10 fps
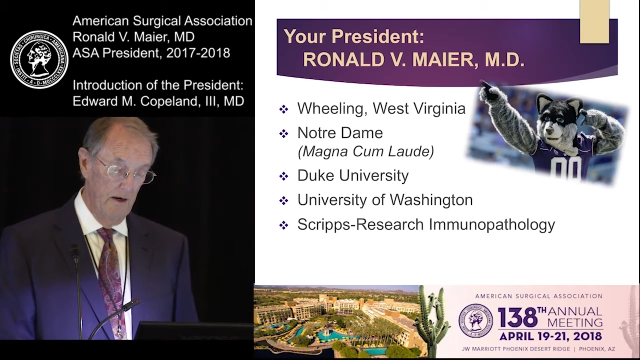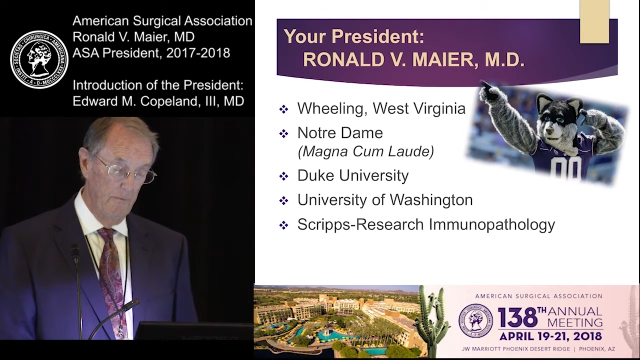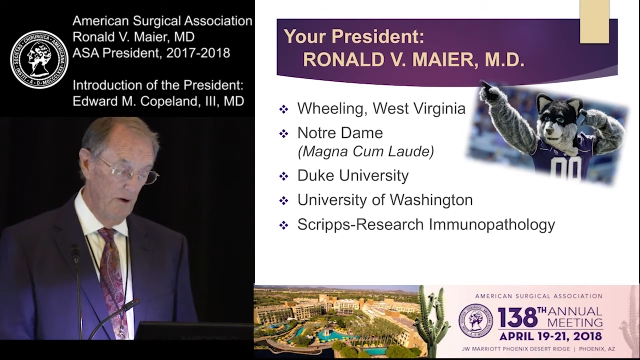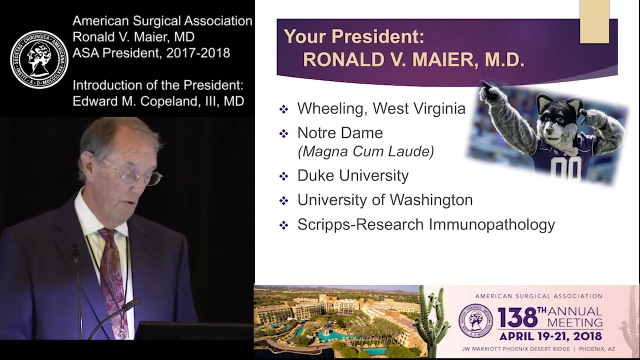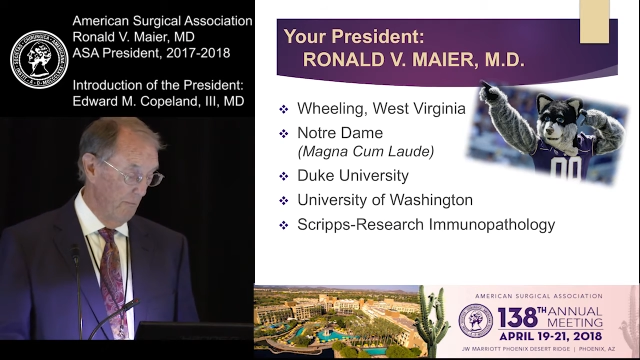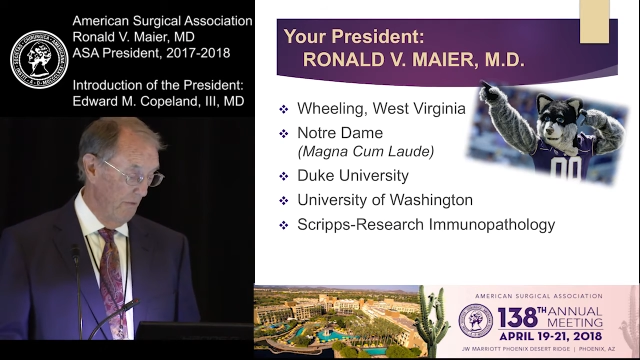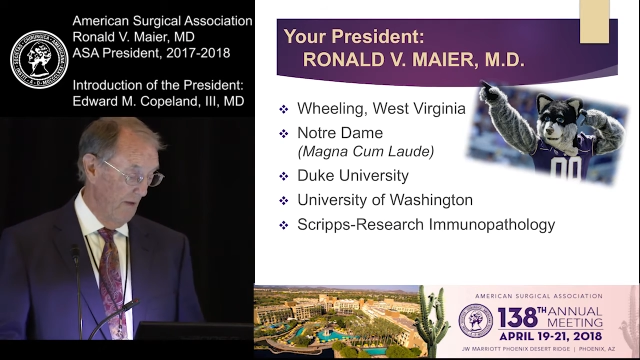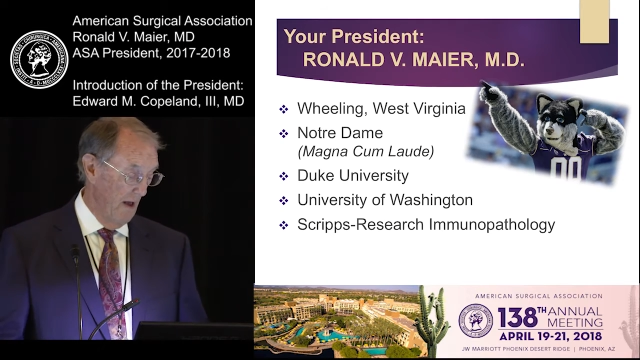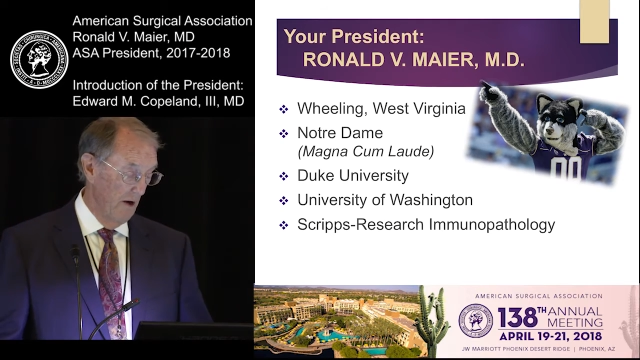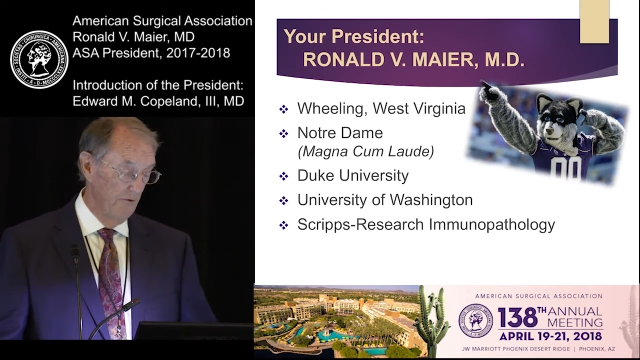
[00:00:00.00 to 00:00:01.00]

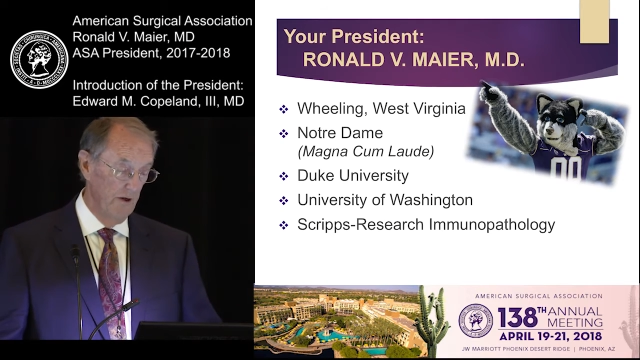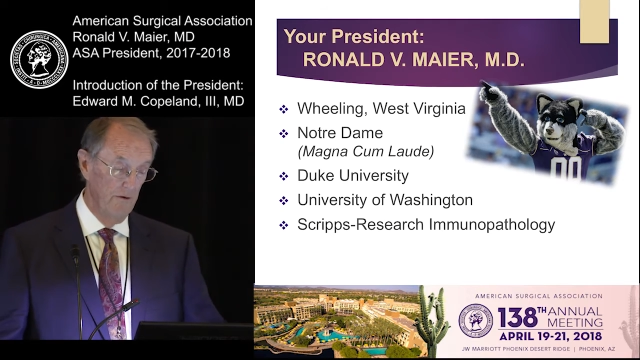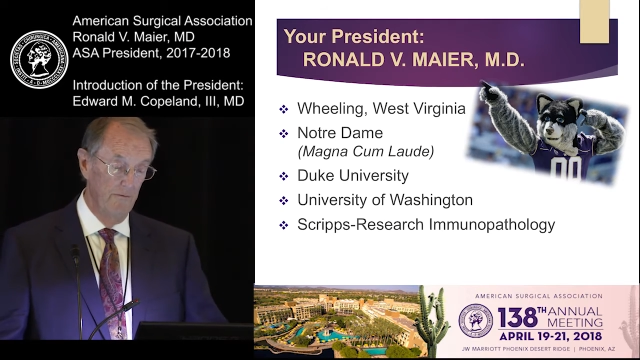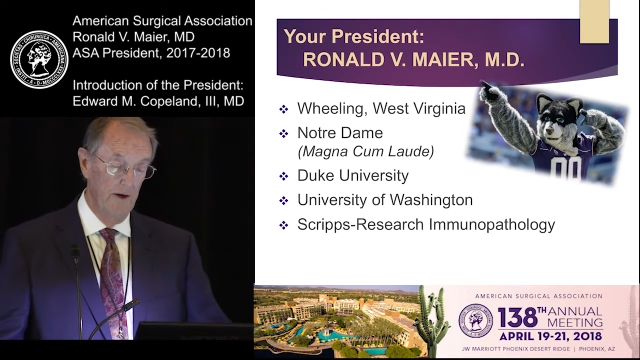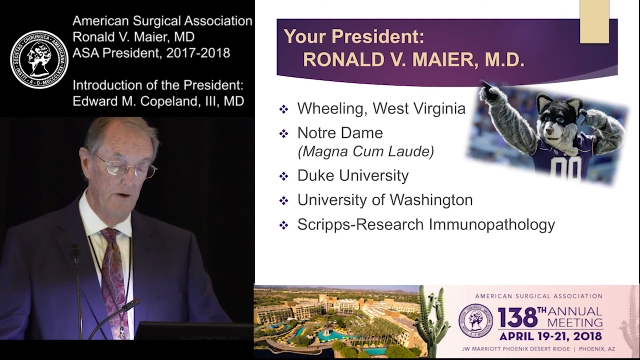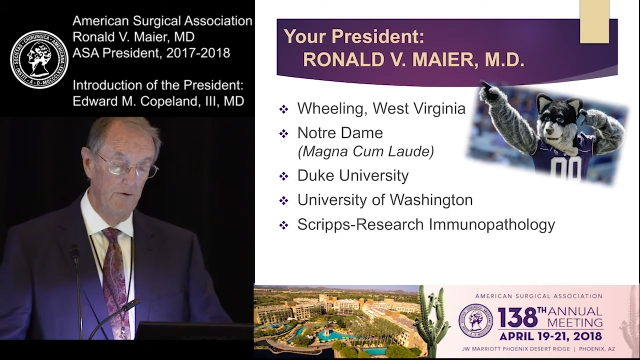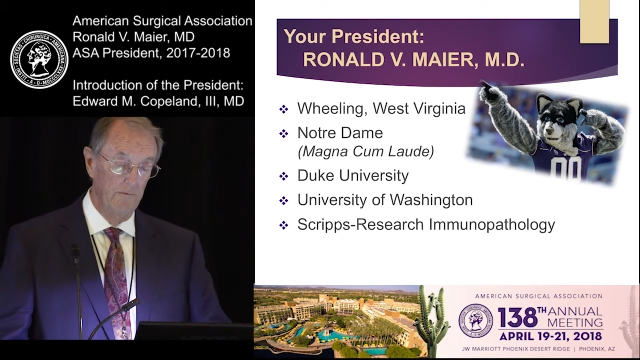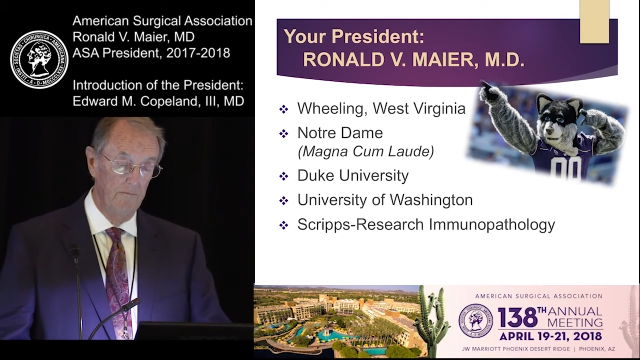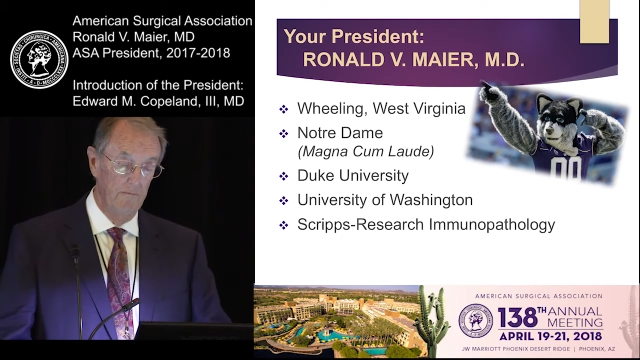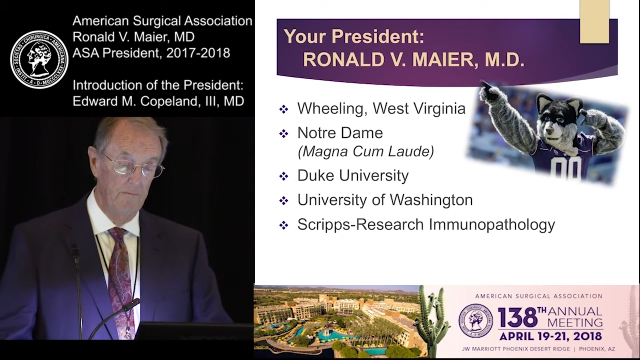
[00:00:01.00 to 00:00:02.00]
Immunopathology Division.